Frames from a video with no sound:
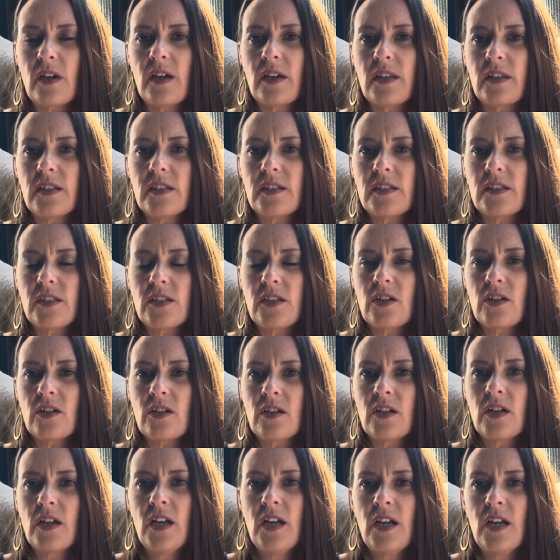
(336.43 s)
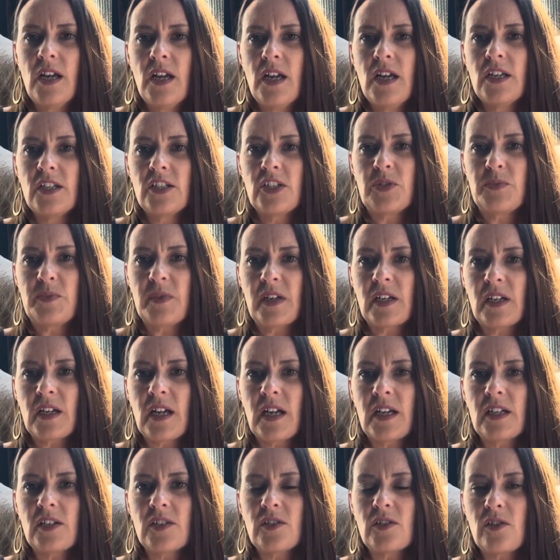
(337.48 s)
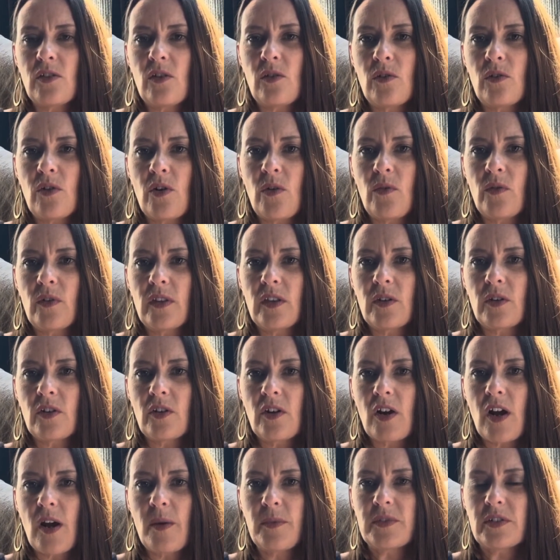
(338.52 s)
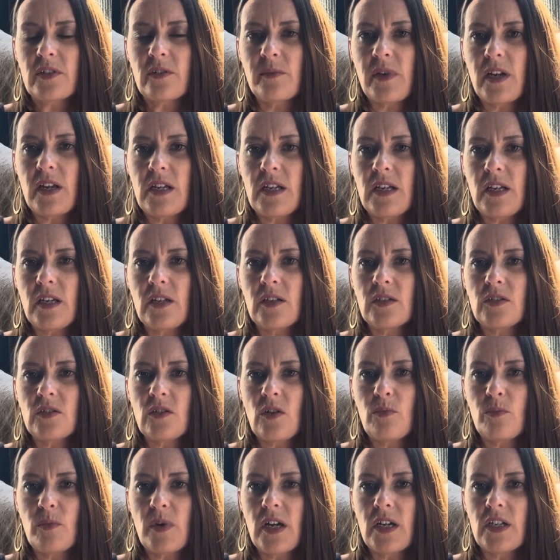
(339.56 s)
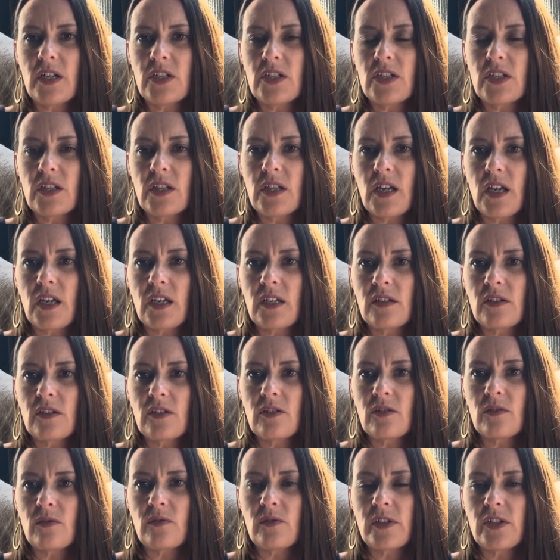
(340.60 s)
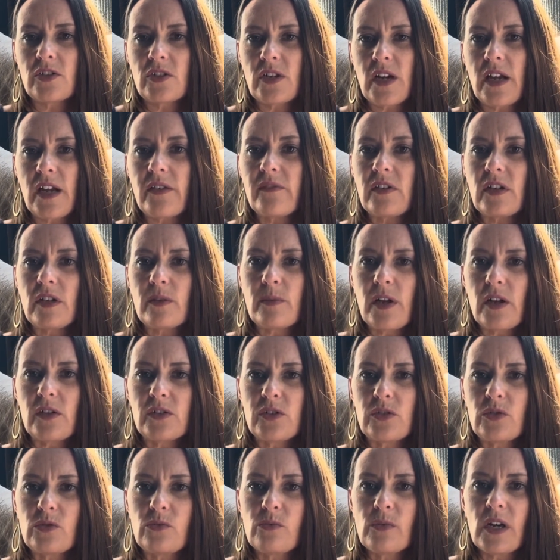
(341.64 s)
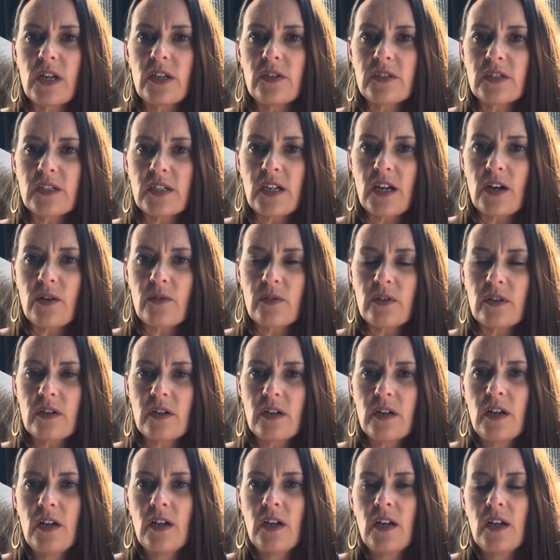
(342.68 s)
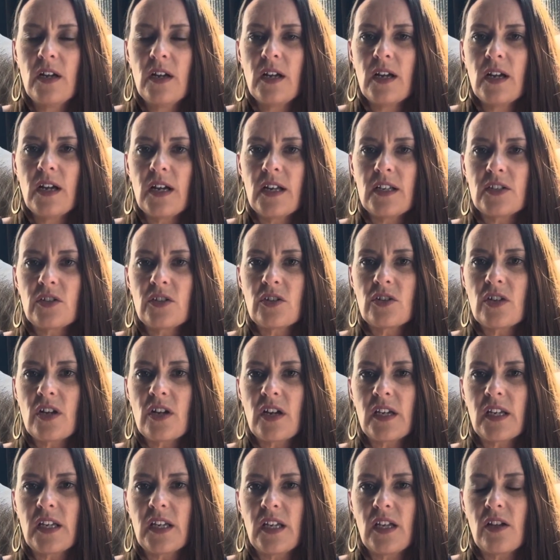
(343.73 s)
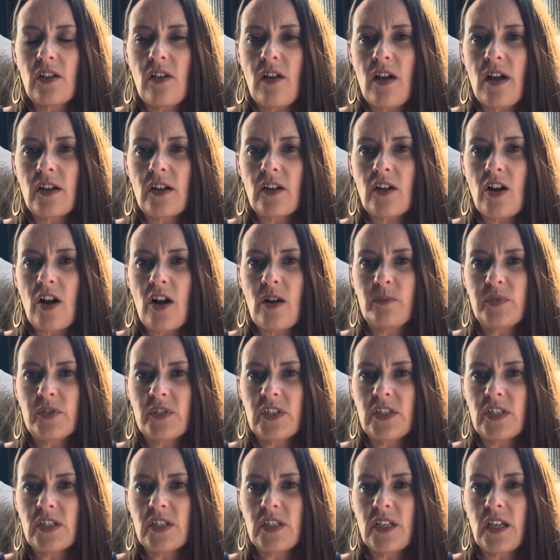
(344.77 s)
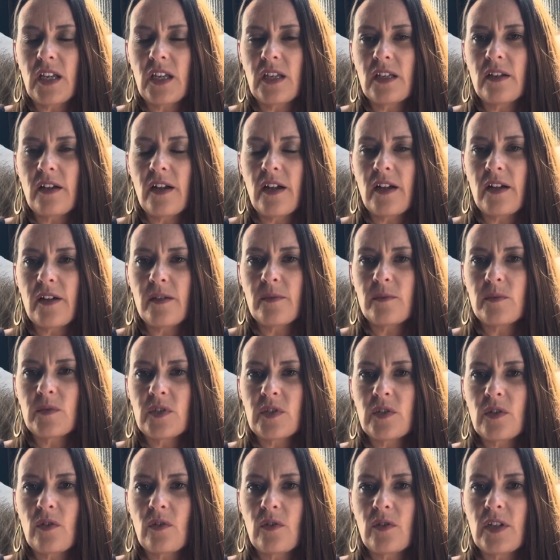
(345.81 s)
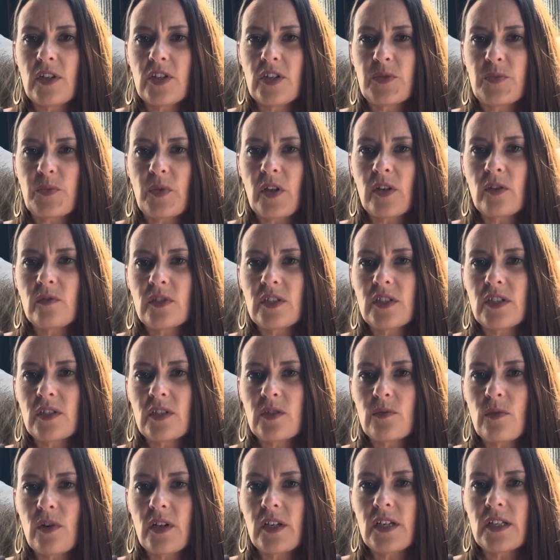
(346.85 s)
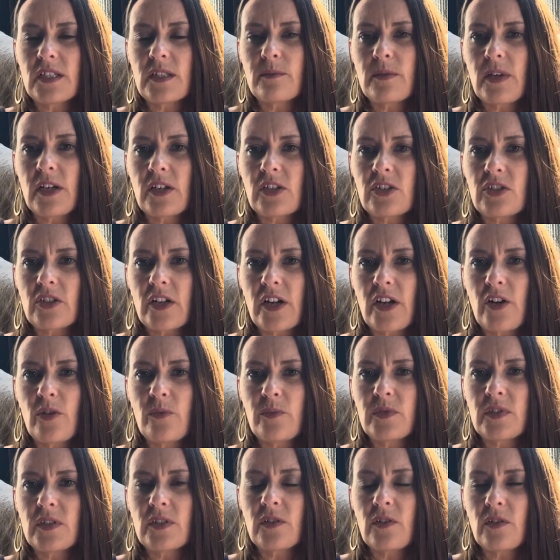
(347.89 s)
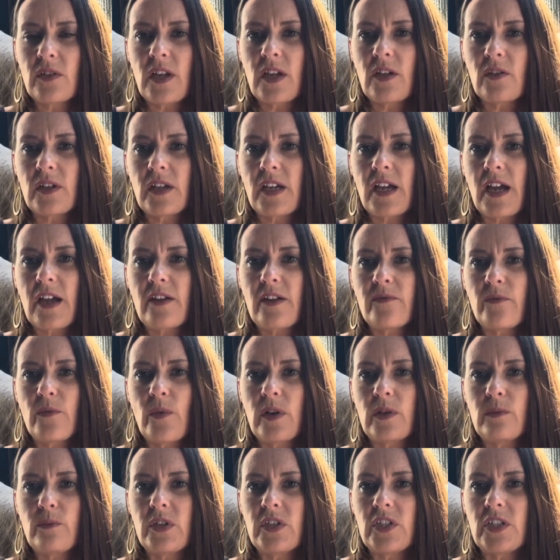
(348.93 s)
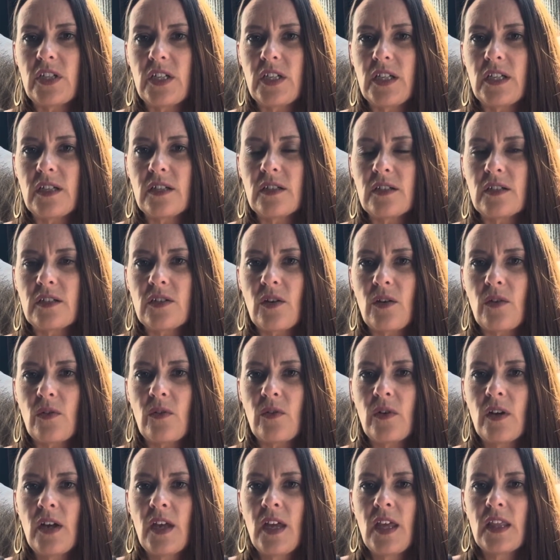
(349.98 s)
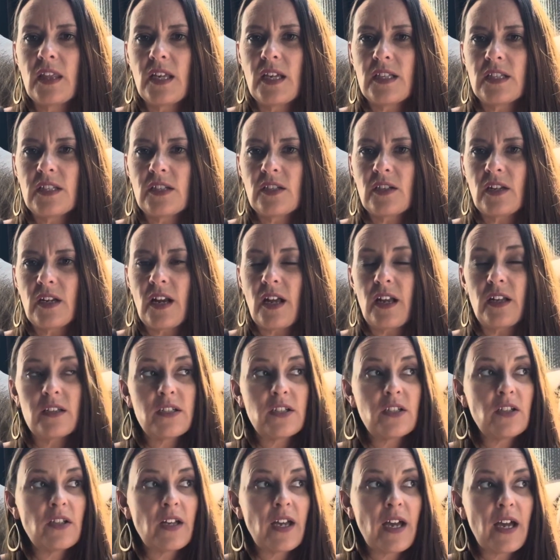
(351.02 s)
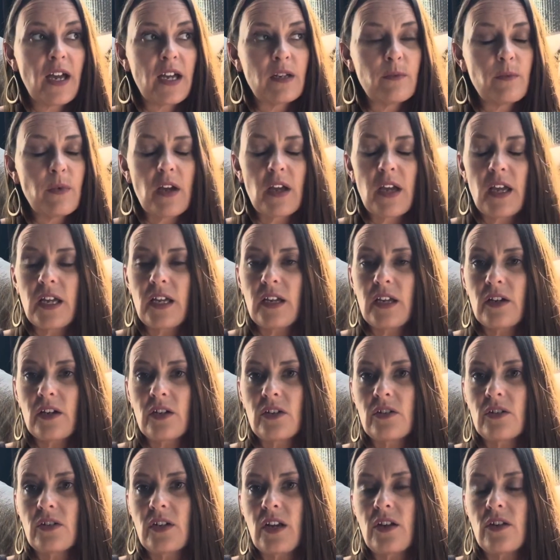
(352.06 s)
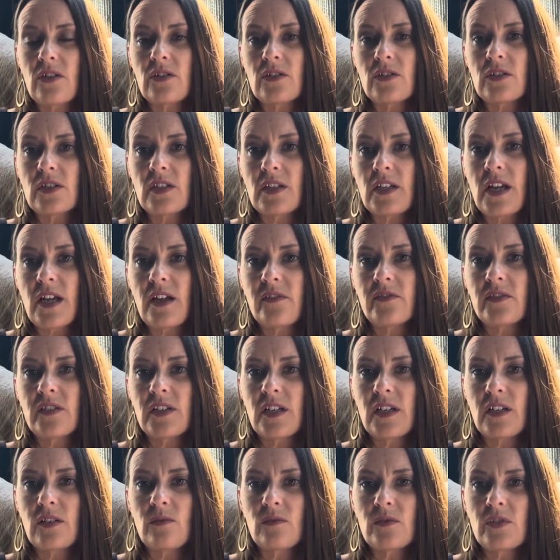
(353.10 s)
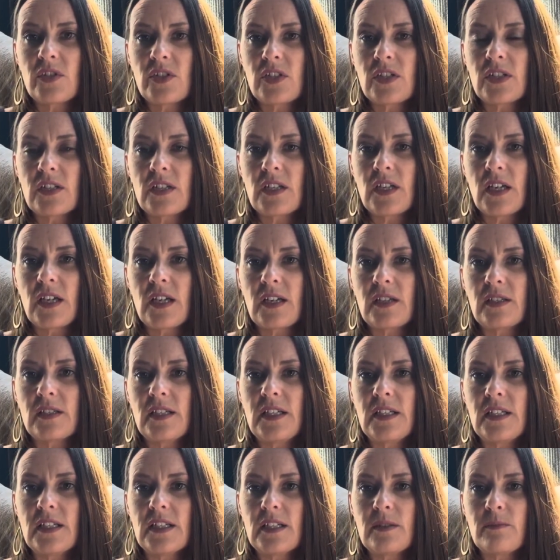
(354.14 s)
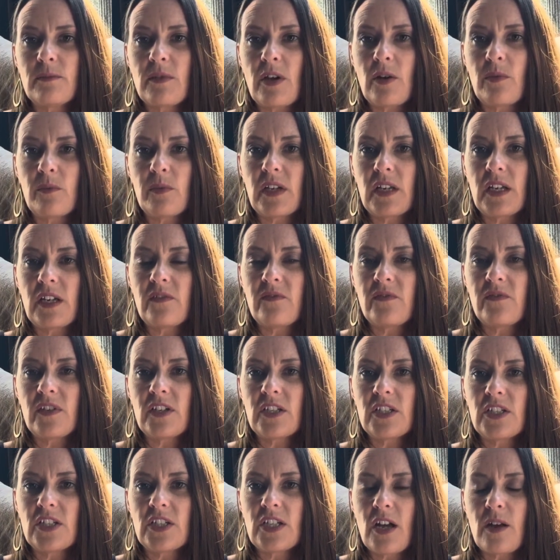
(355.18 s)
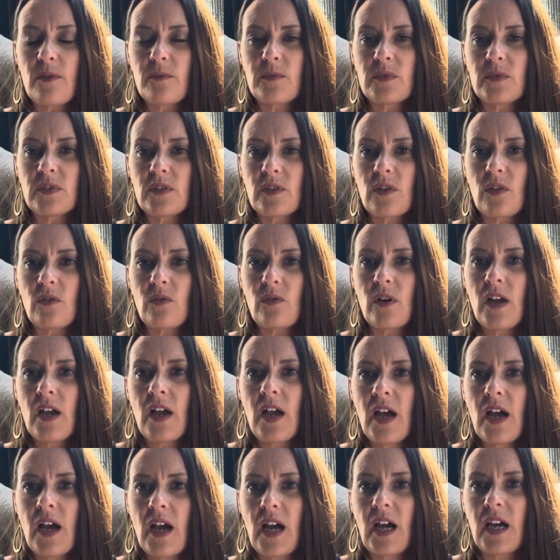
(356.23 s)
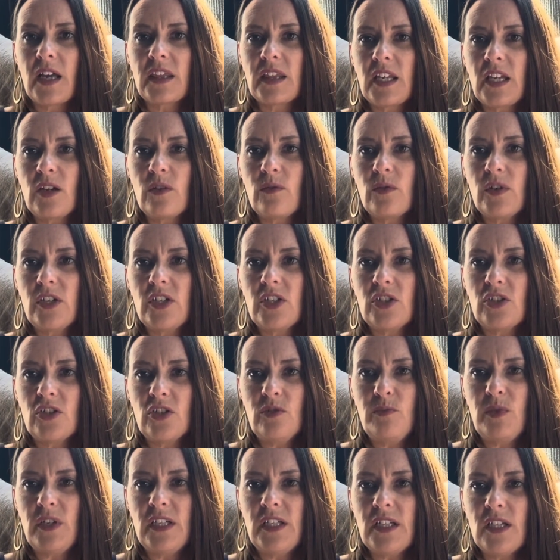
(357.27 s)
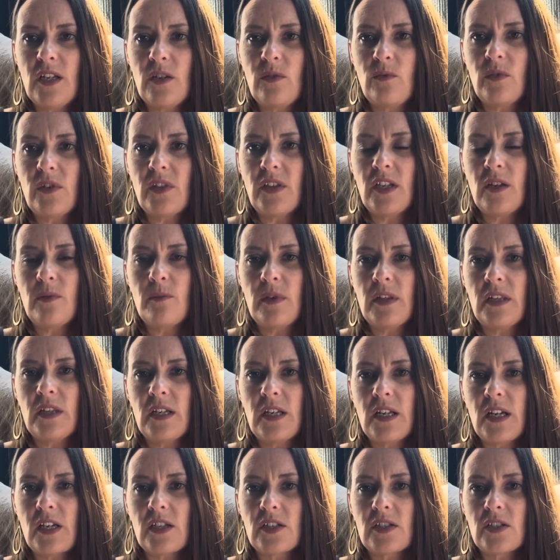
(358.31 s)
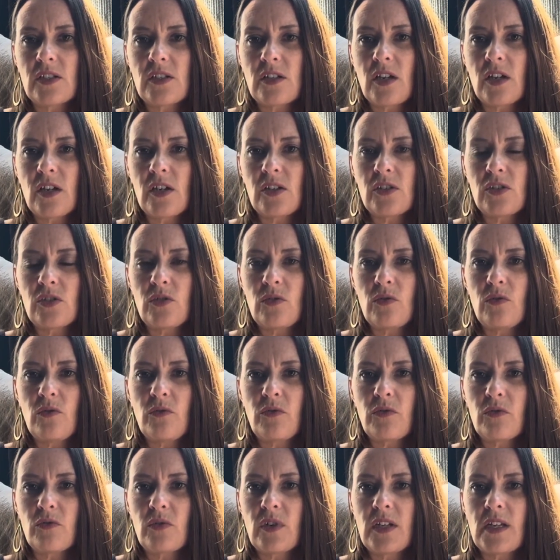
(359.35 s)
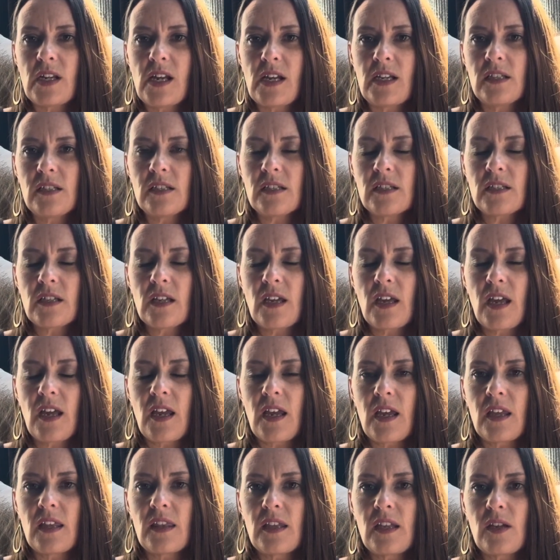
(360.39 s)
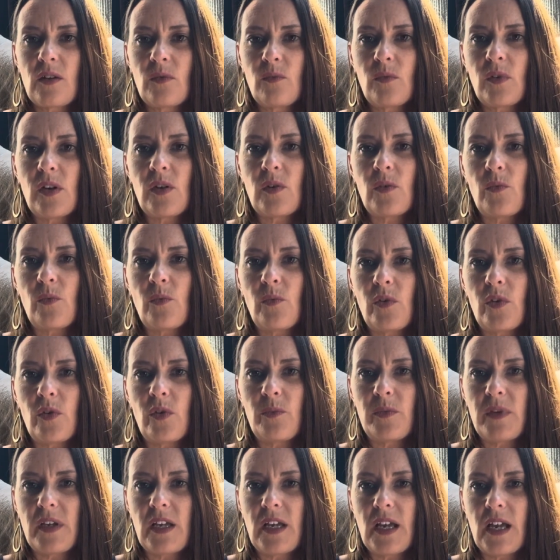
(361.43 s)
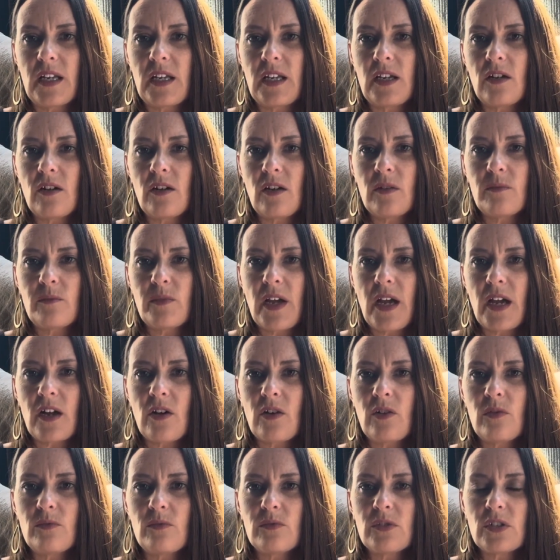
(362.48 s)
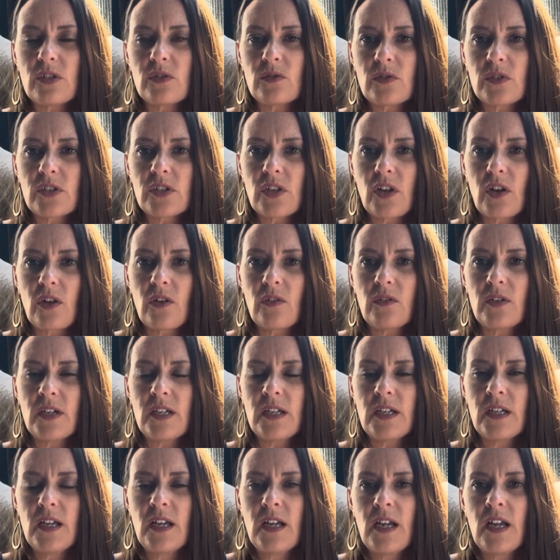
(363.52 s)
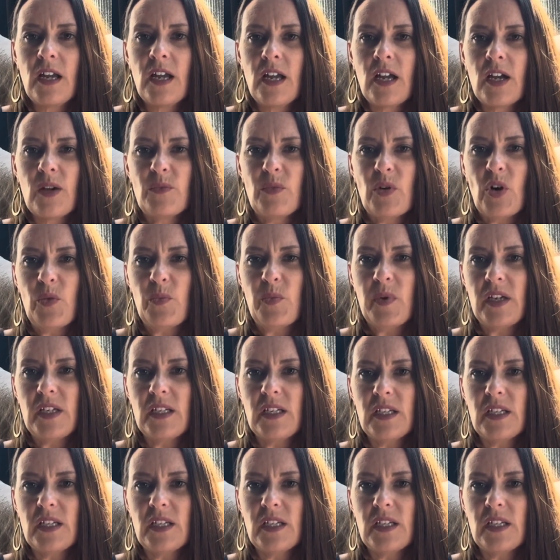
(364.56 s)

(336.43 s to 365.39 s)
this year. It's just been kind of slow going. The crops are making so much that you're only driving about 2 miles an hour. So you're not getting a lot accomplished, and so his brother was just wanting some extra help, so they only have one machine. So they still had about 800 acres left and just needed some help getting finished up. So I think we should be done with them in the next 2-3 days, and then we will be heading on back home to North Dakota. I'm hoping to